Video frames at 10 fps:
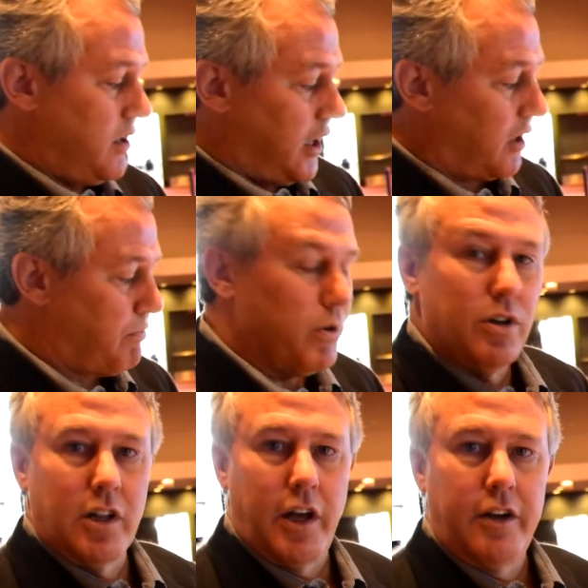you can
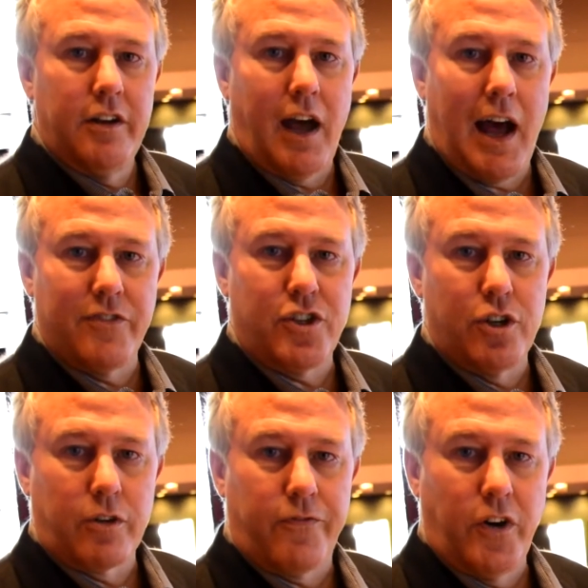pull it onto
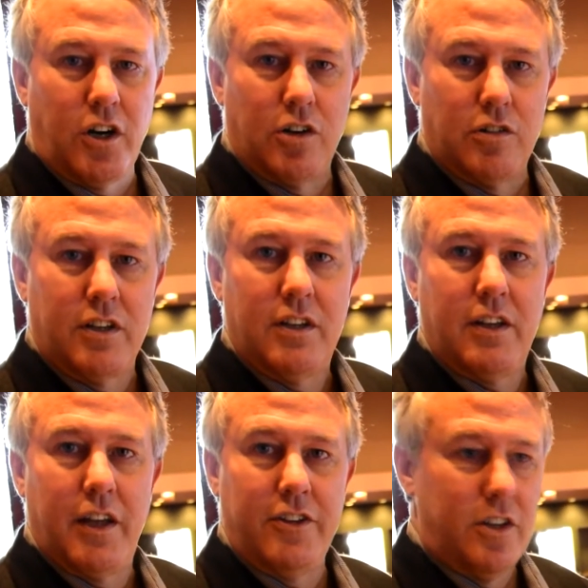your phone
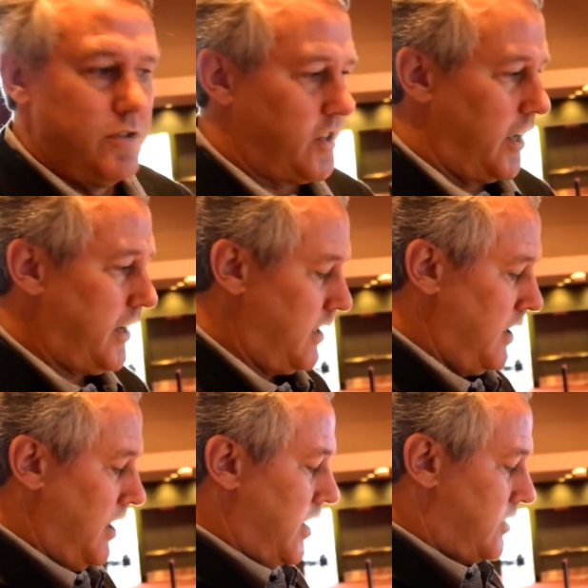and use it.
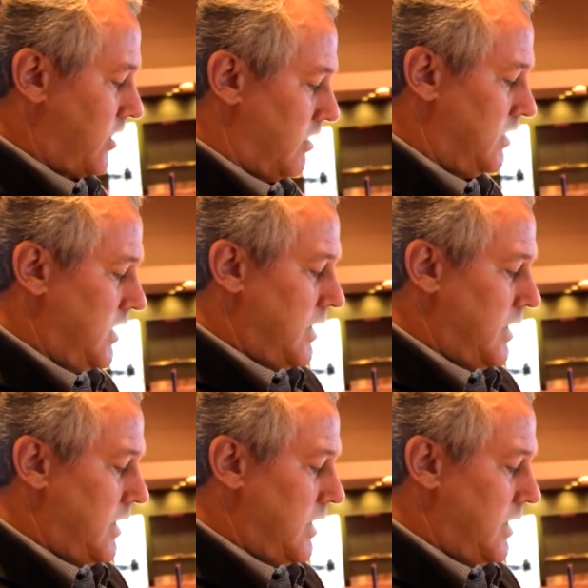So